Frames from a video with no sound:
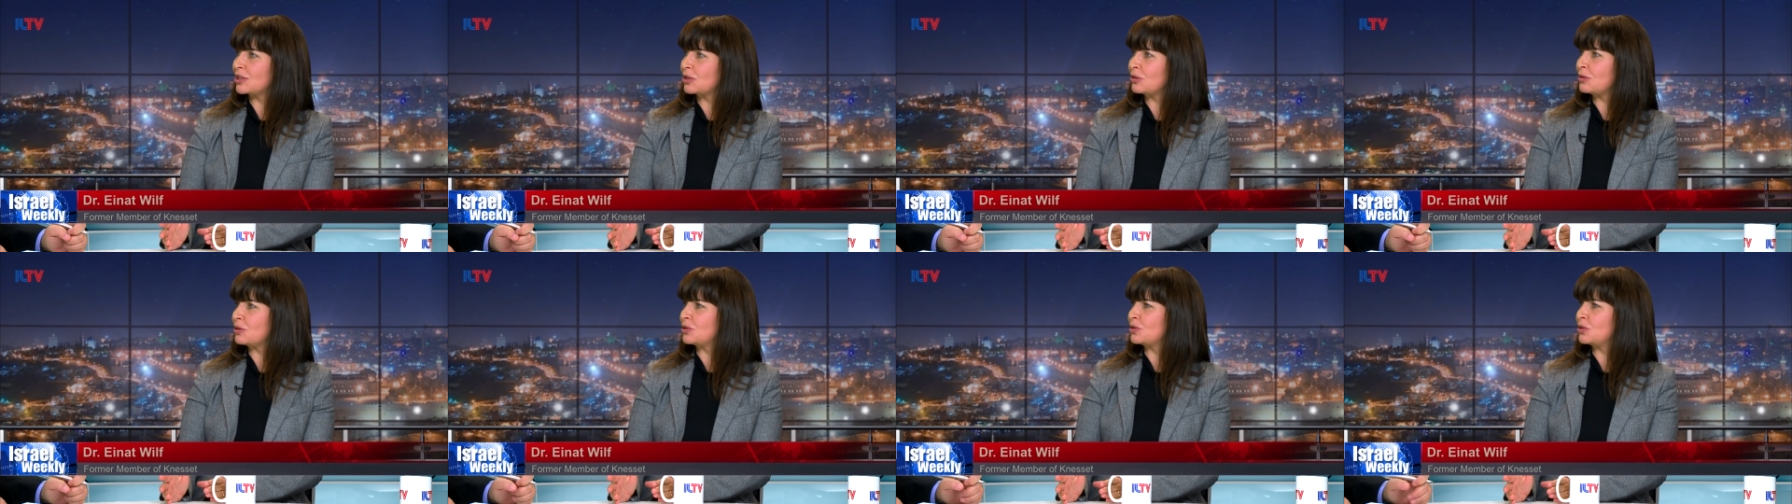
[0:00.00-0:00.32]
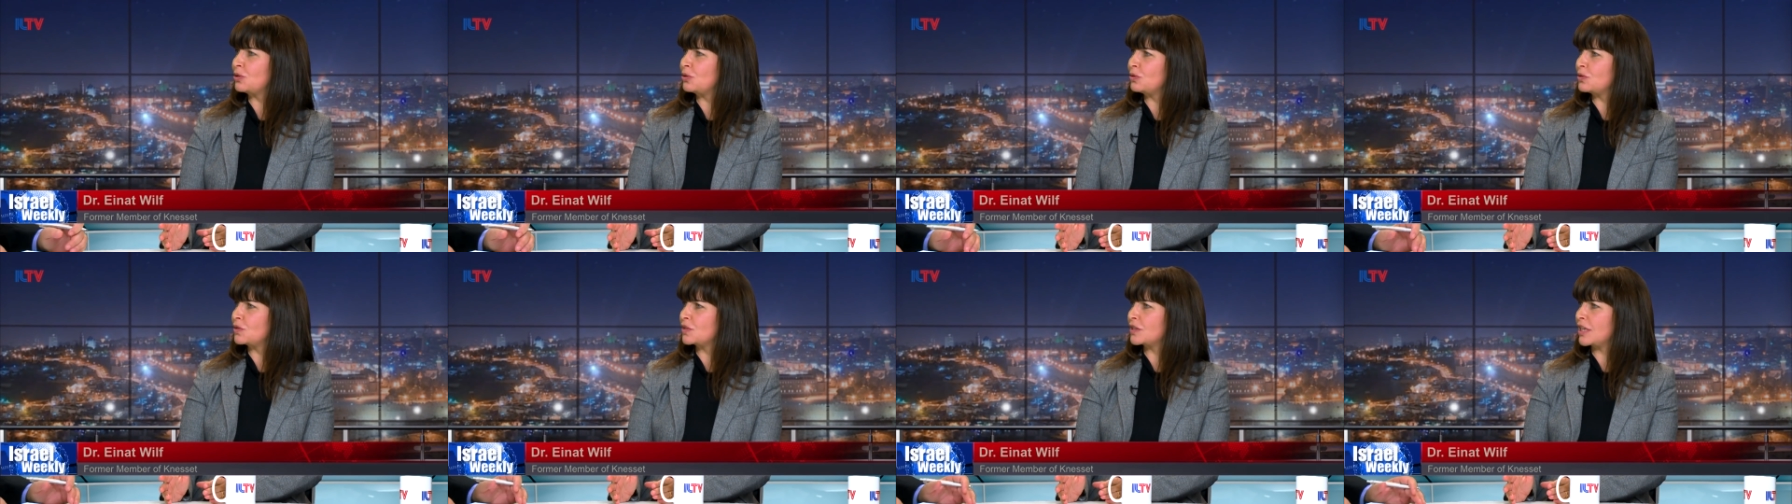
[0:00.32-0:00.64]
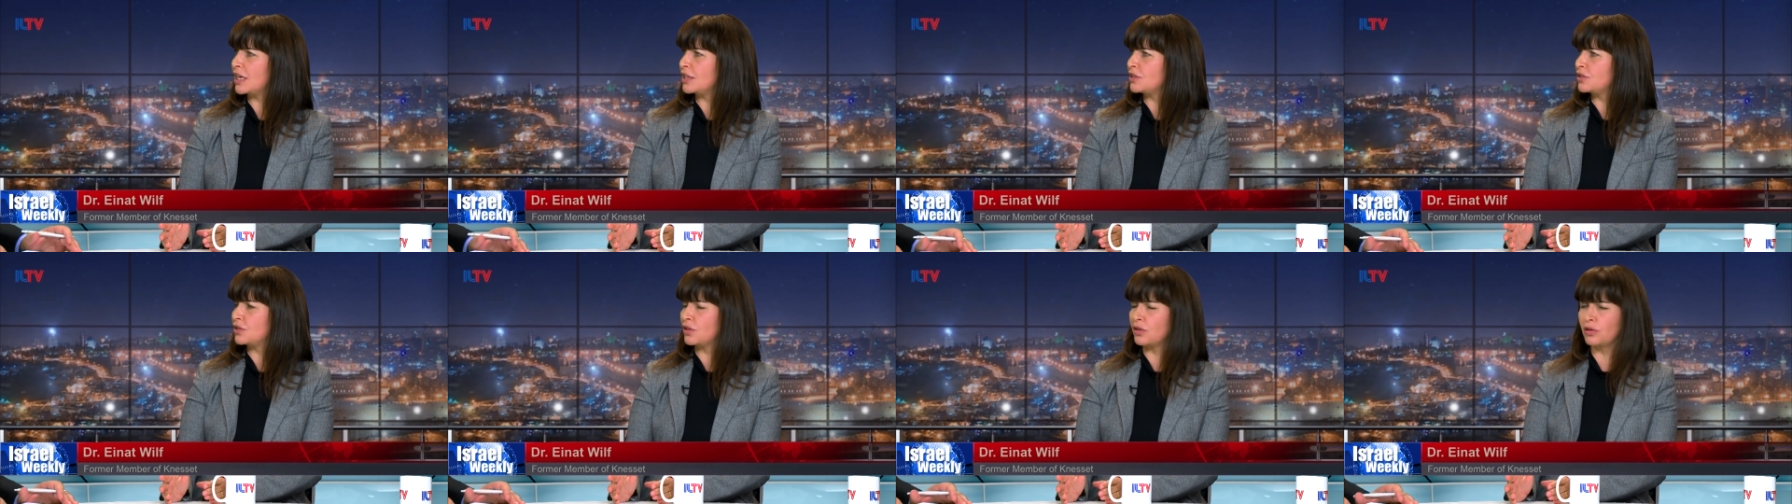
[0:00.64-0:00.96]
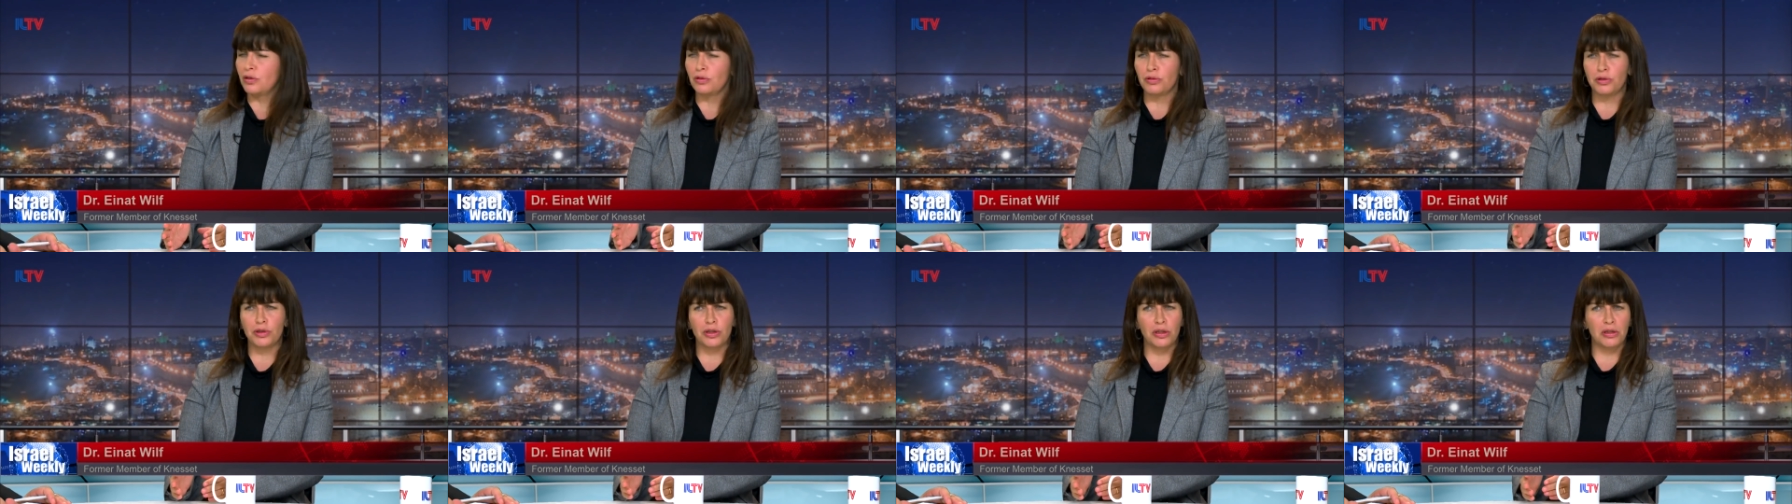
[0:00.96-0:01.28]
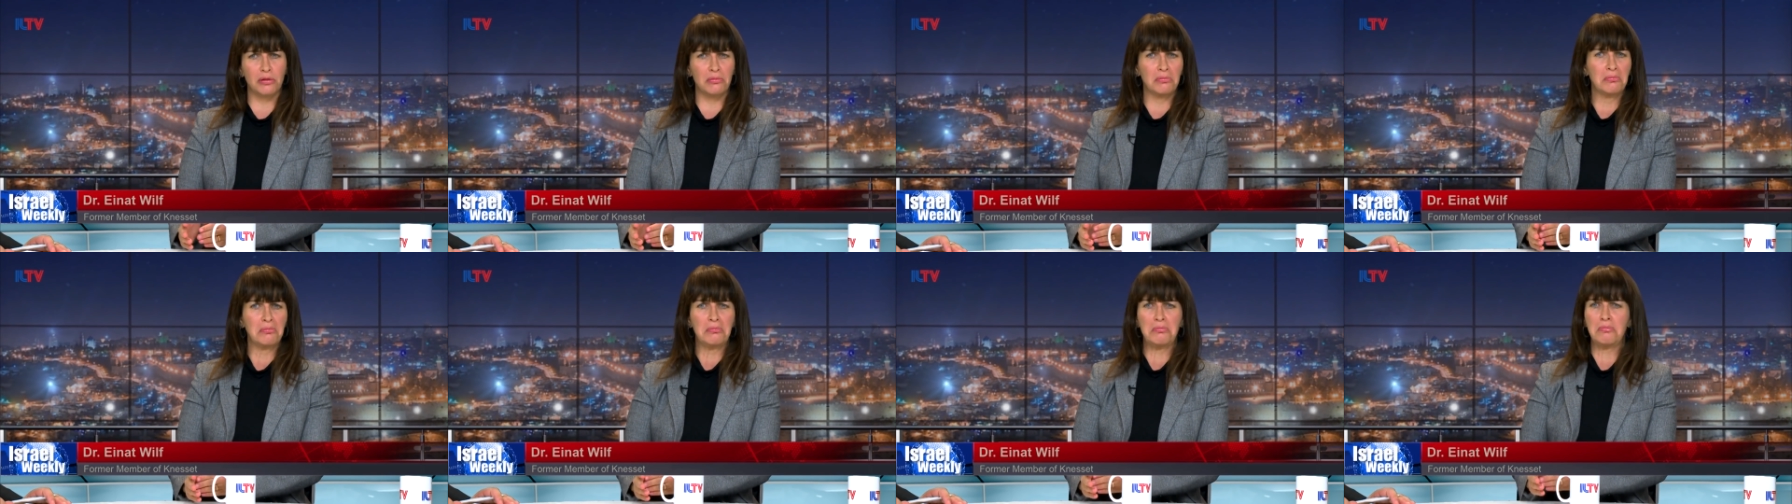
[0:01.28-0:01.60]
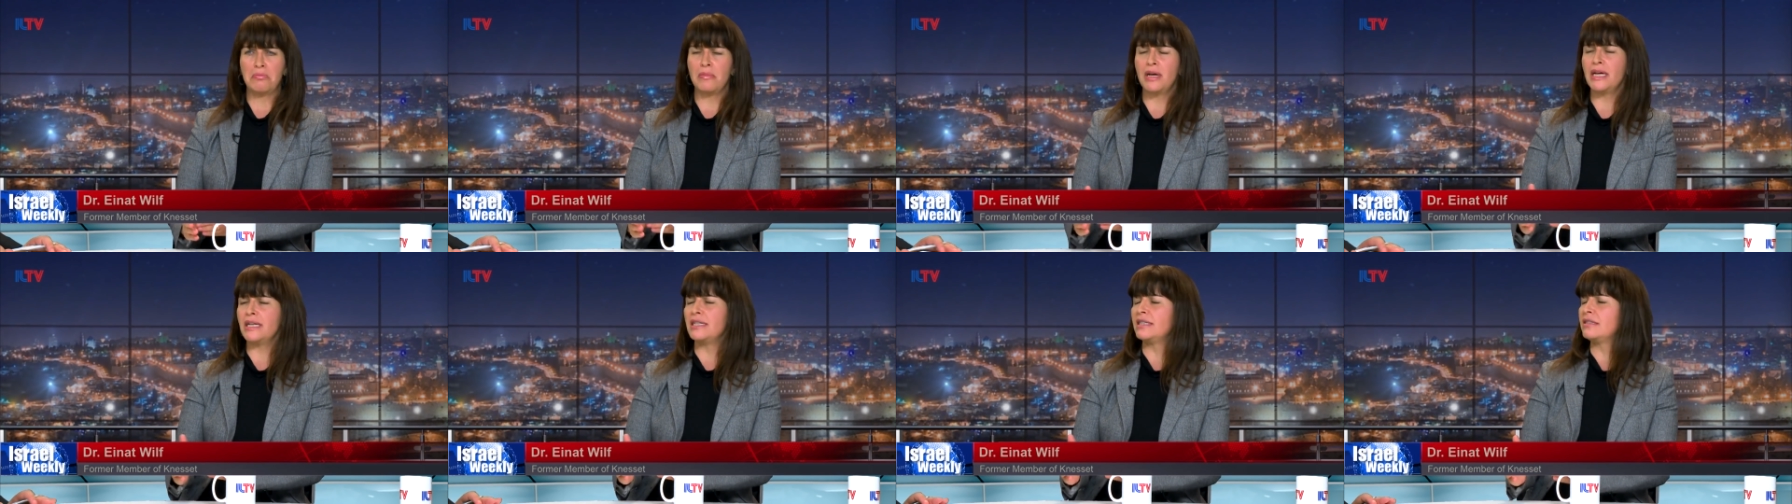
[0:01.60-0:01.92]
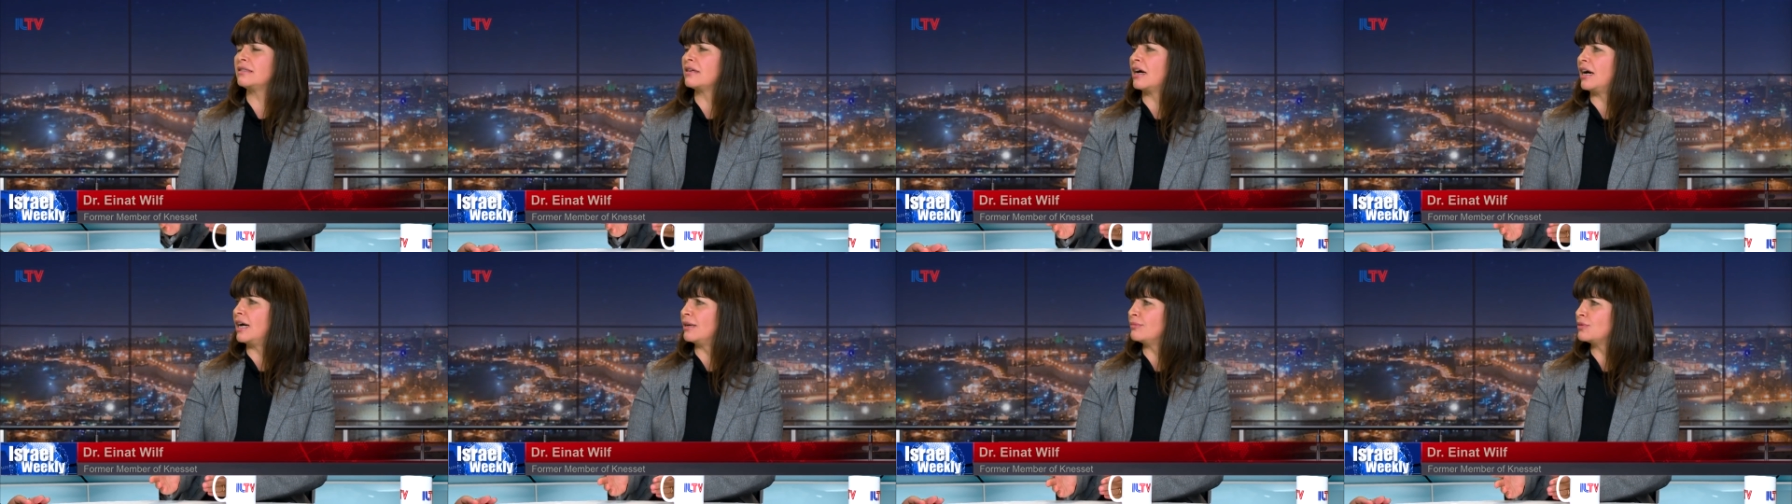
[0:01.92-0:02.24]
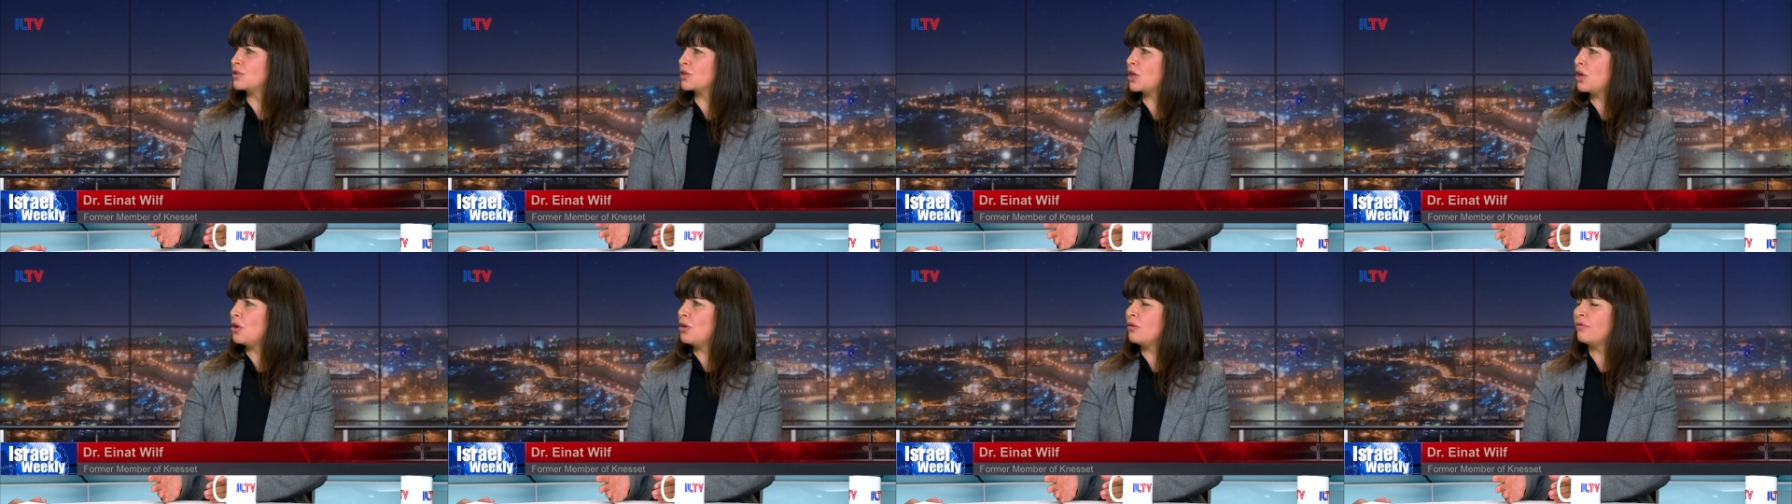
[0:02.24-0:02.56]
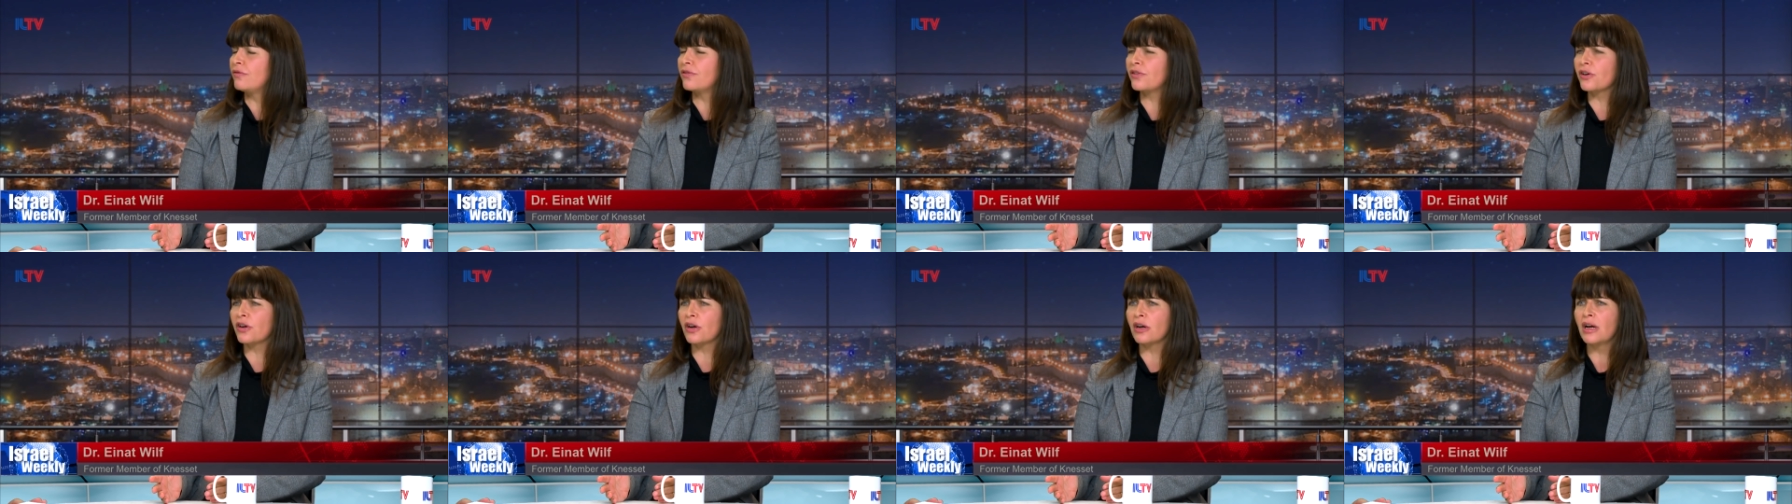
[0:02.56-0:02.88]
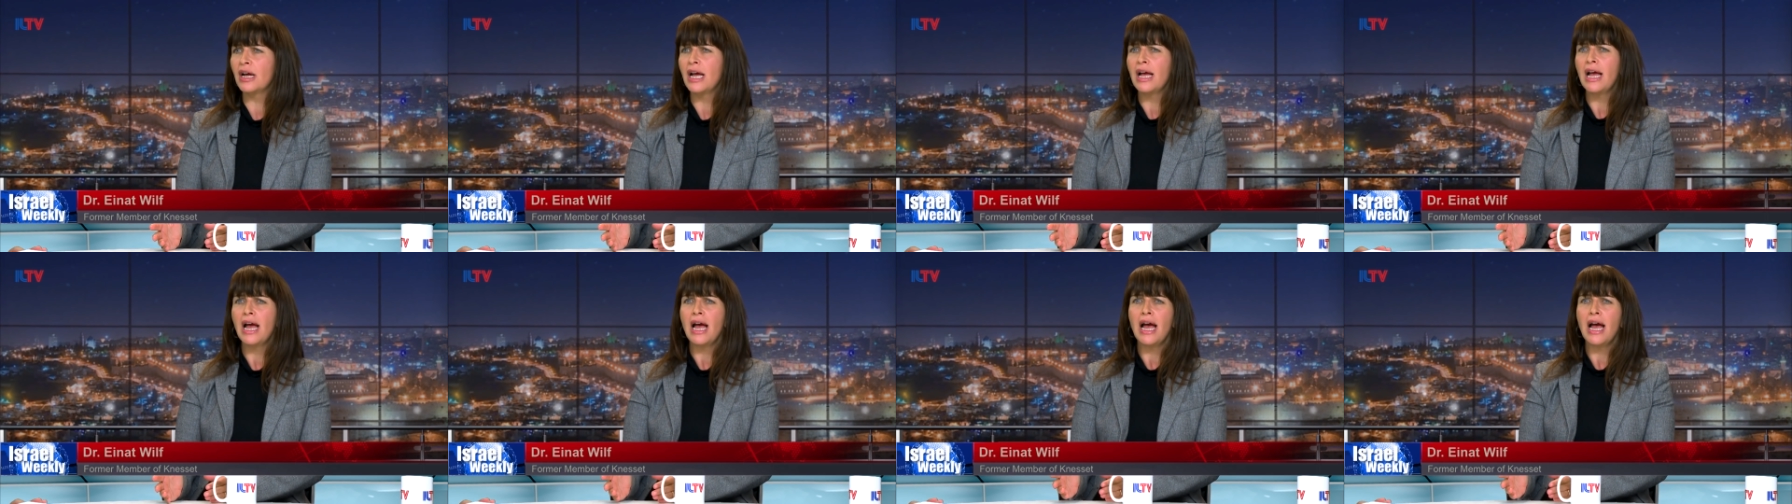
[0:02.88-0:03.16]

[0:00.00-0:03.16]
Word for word: to a two state solution many times over,